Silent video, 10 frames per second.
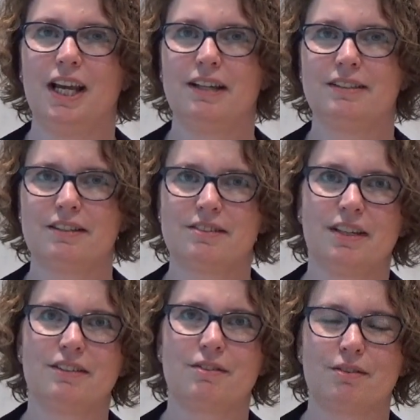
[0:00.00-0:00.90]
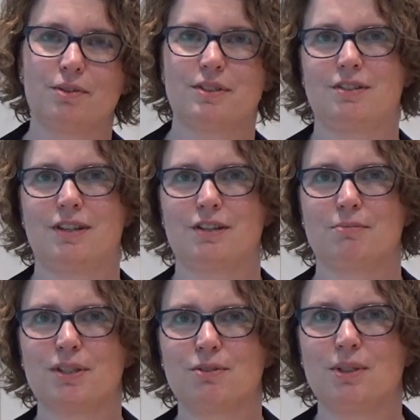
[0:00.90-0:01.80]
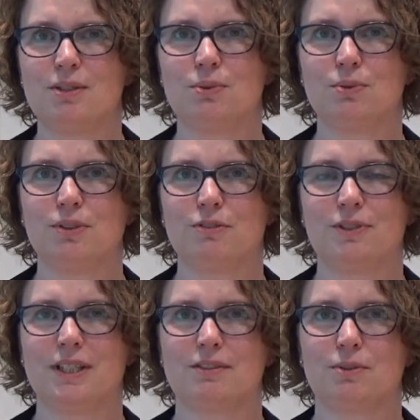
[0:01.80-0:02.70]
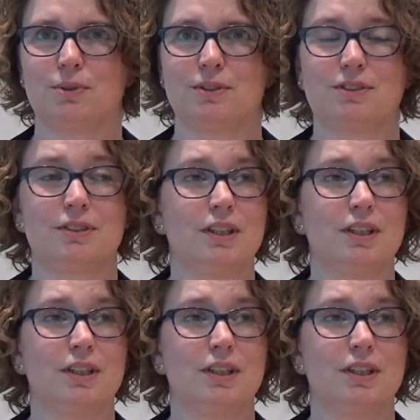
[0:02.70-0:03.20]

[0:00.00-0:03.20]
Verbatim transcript: and that's then the third assessment we do uh, for that course.